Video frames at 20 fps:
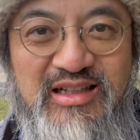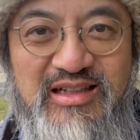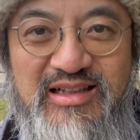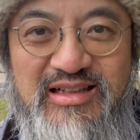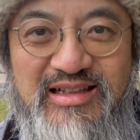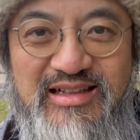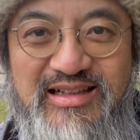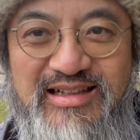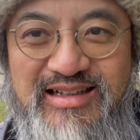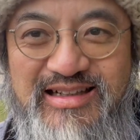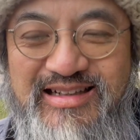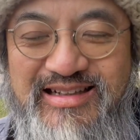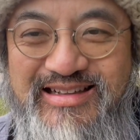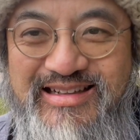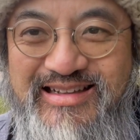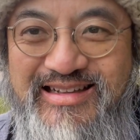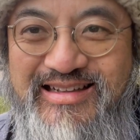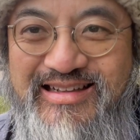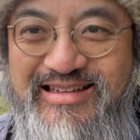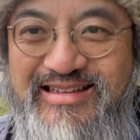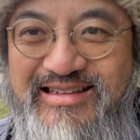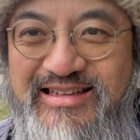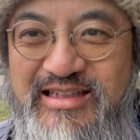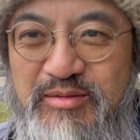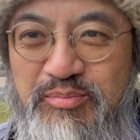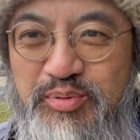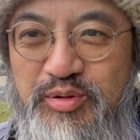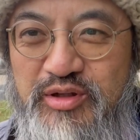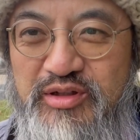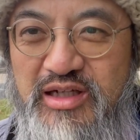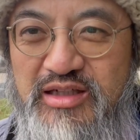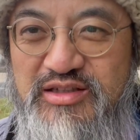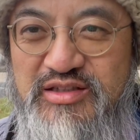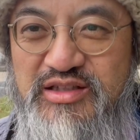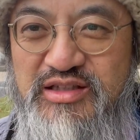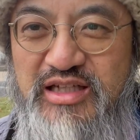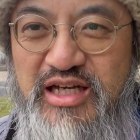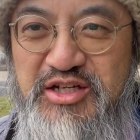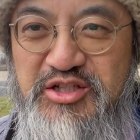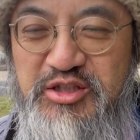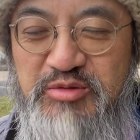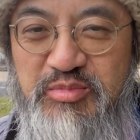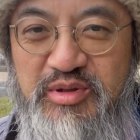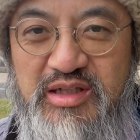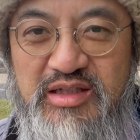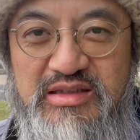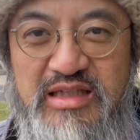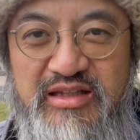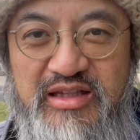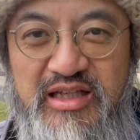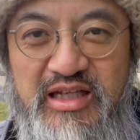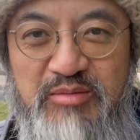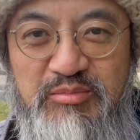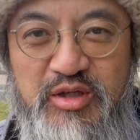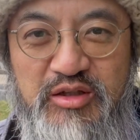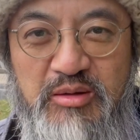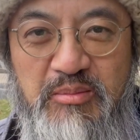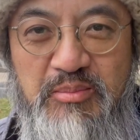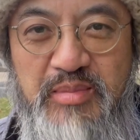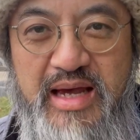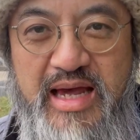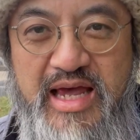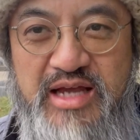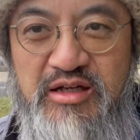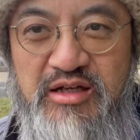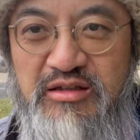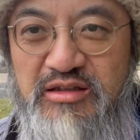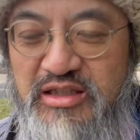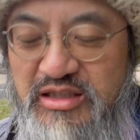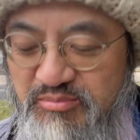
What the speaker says: the pronunciation because I think I'm going to mangle it.